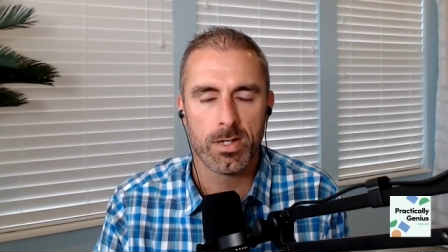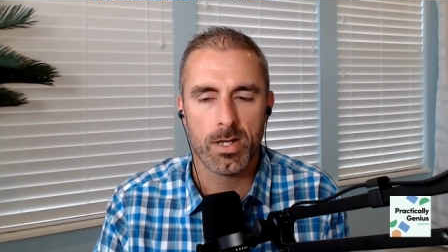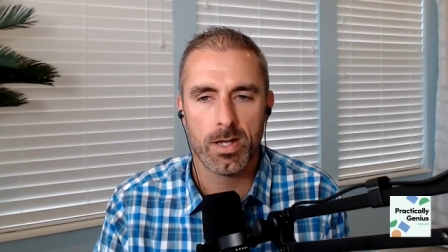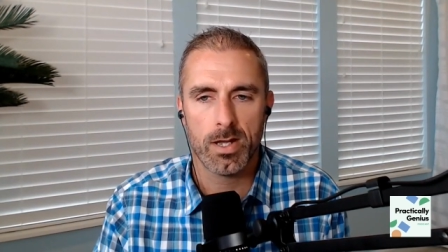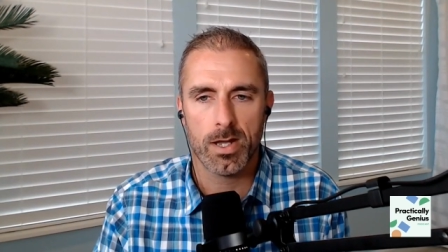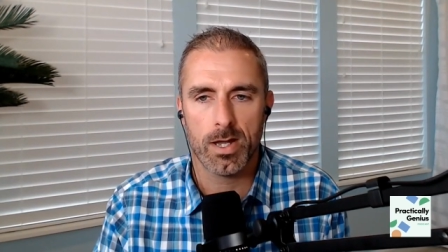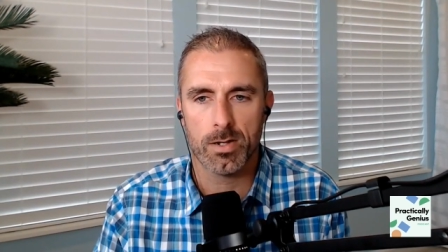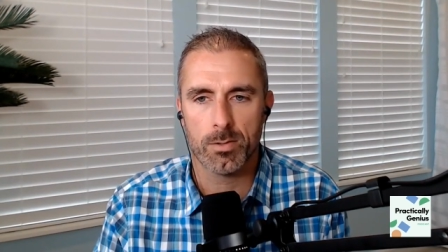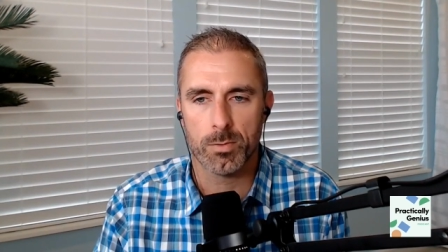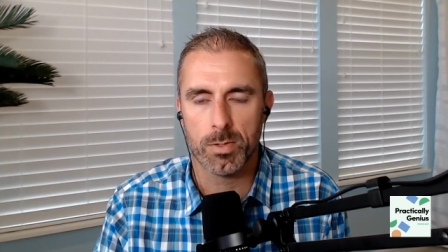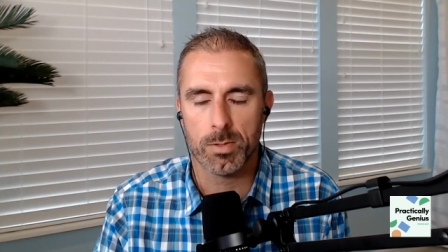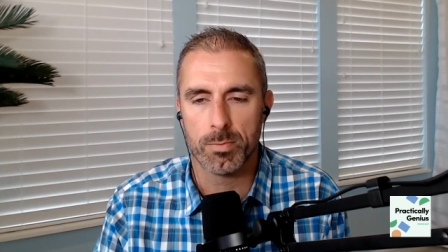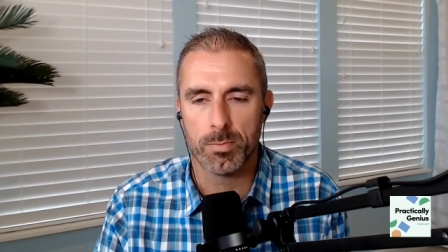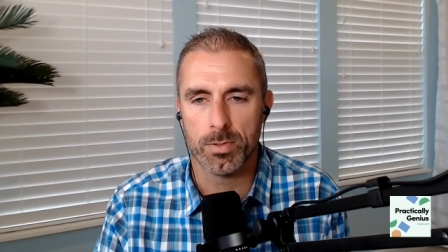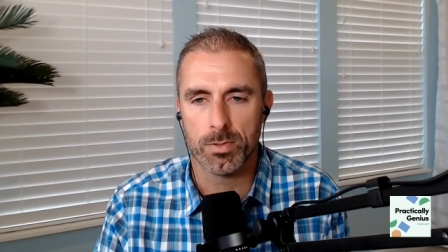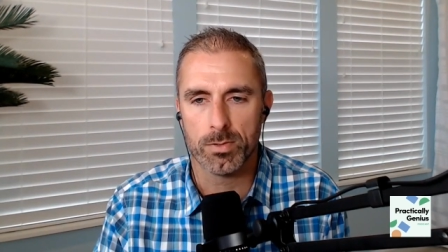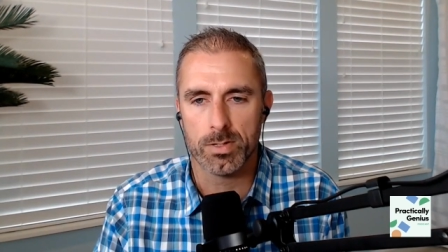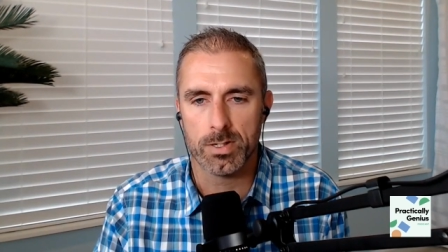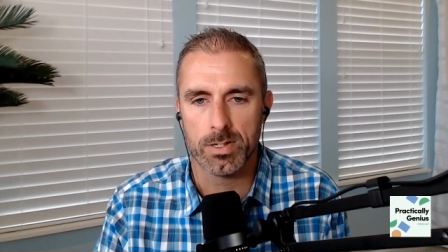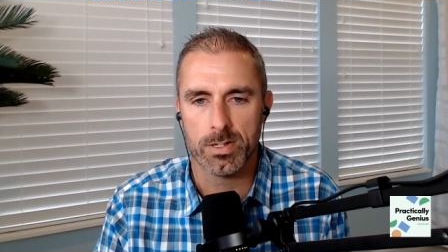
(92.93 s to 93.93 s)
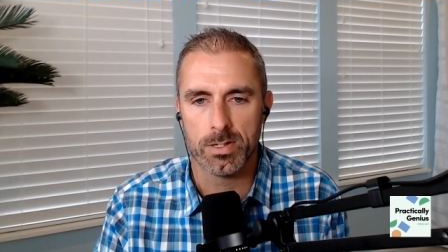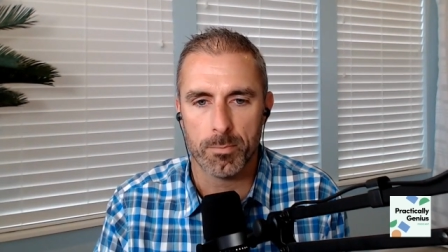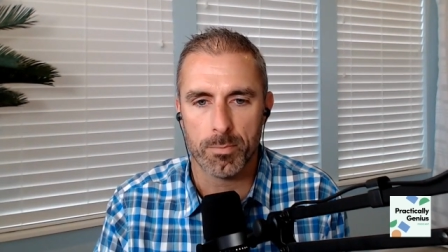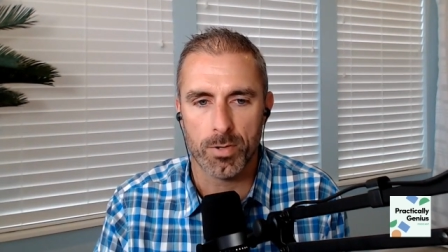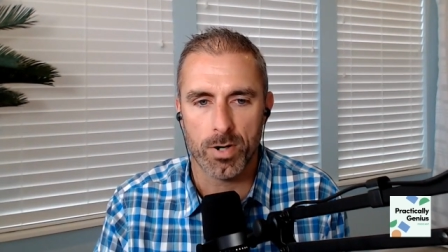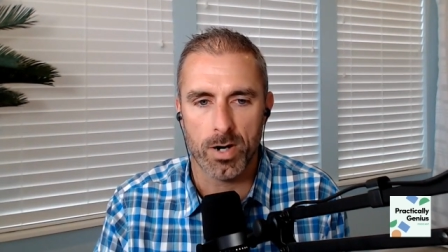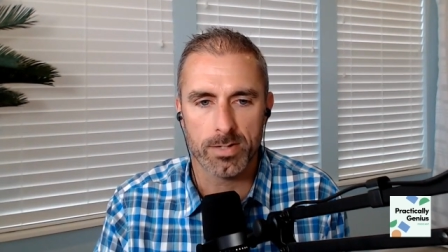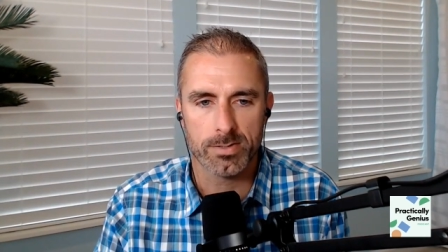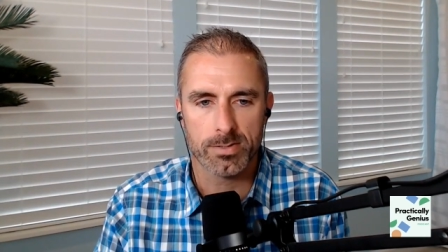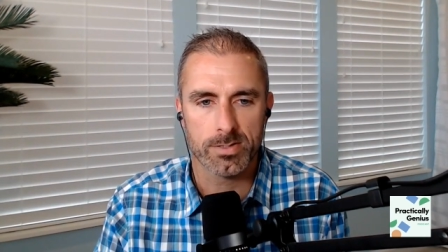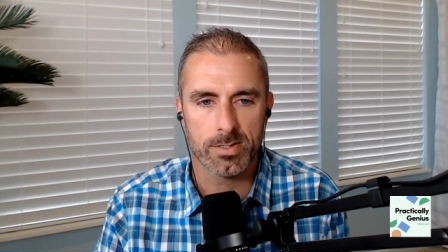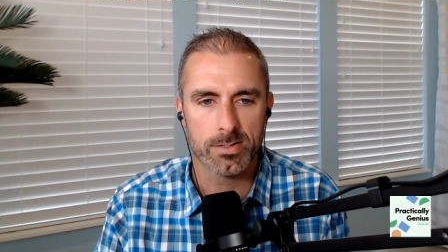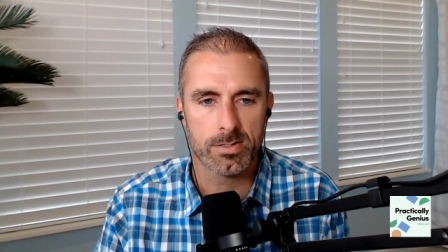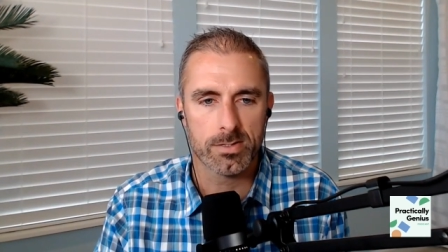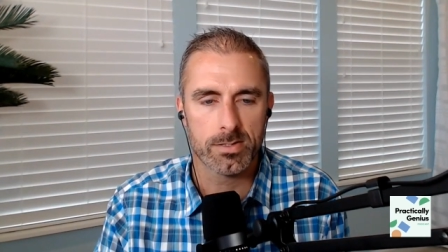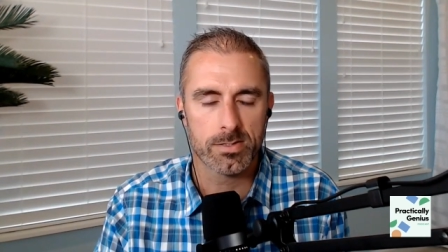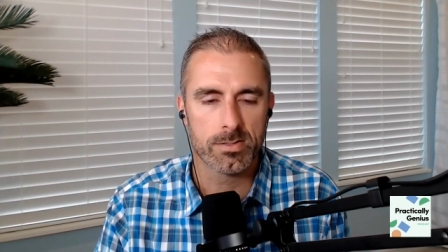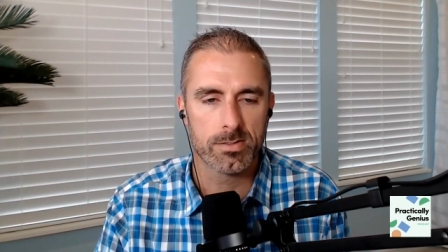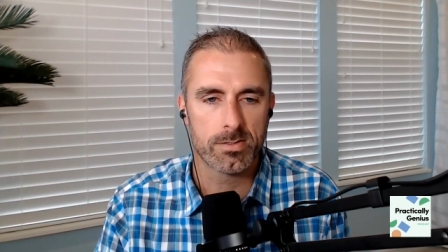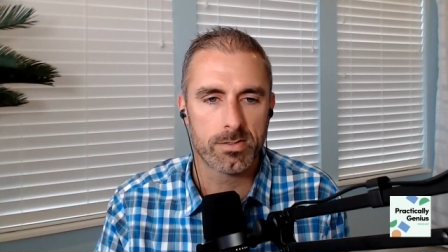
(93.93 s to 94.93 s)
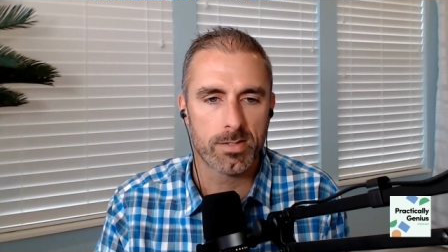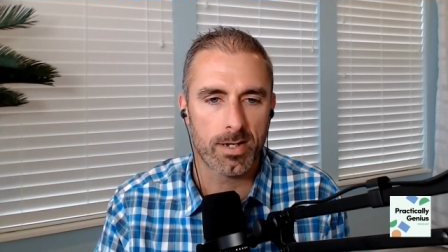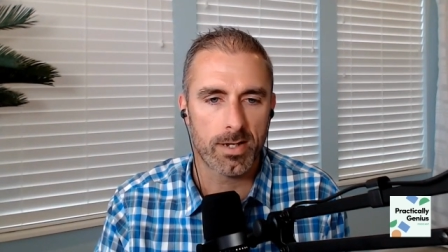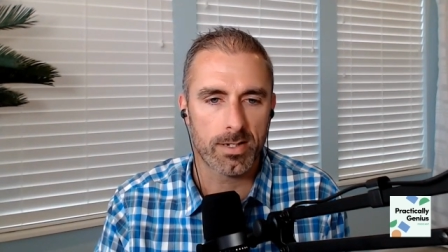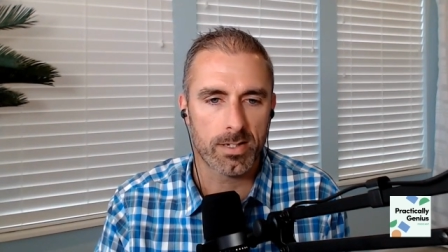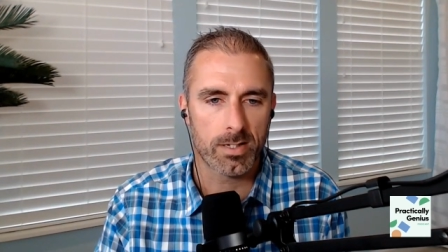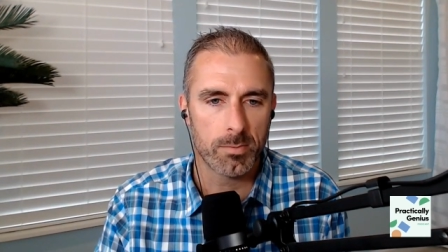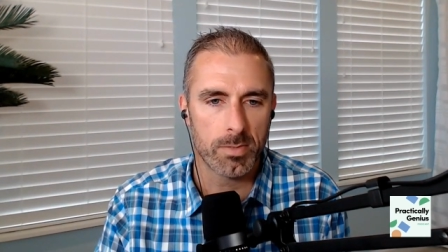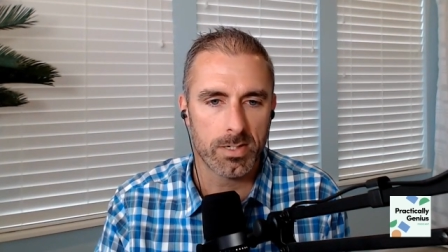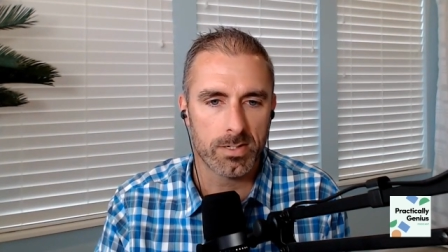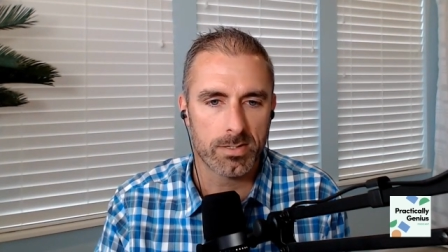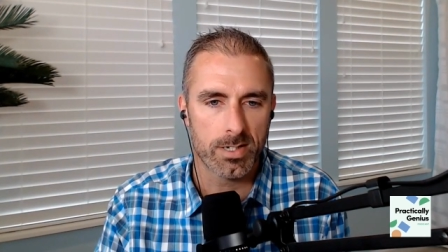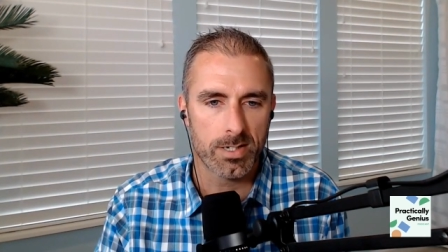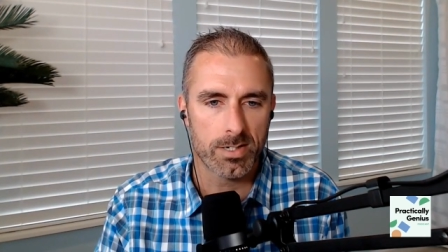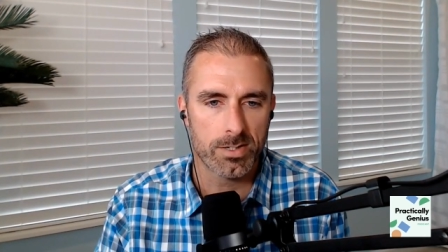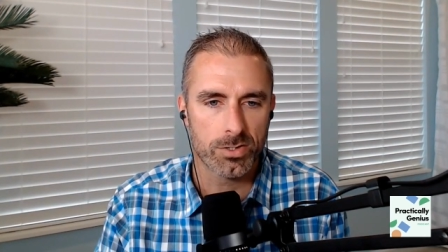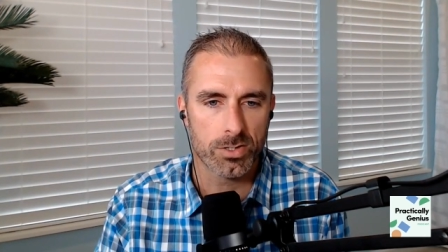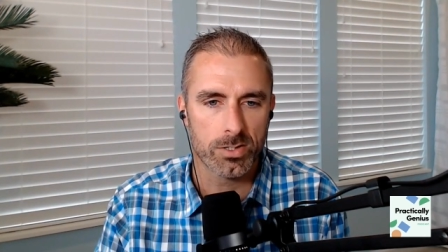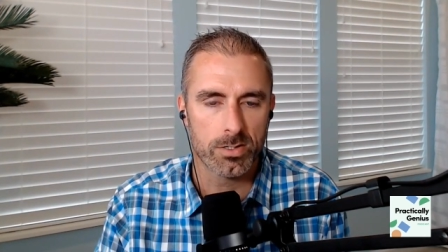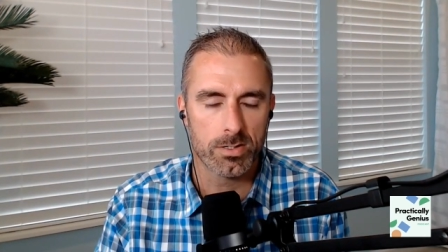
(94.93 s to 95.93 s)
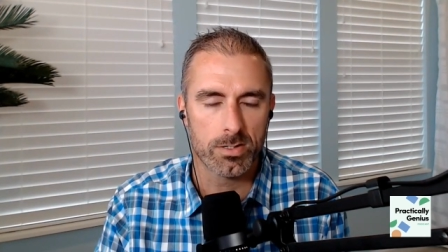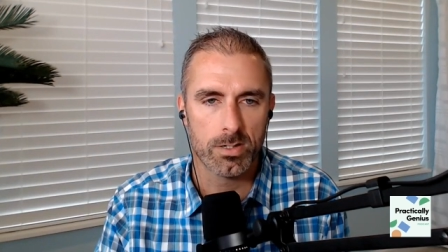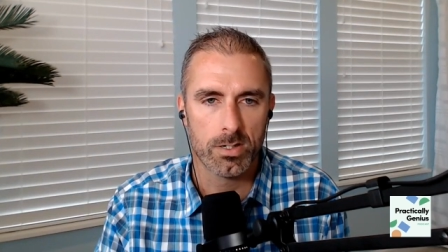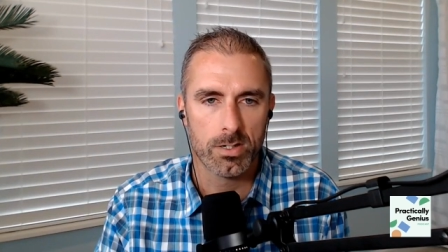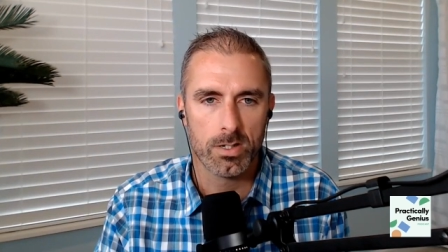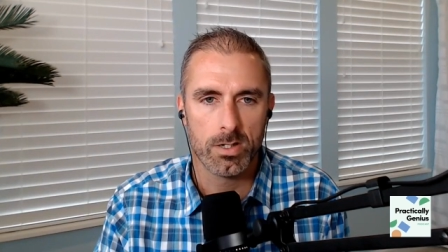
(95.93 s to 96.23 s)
How do we build in processes, documentation,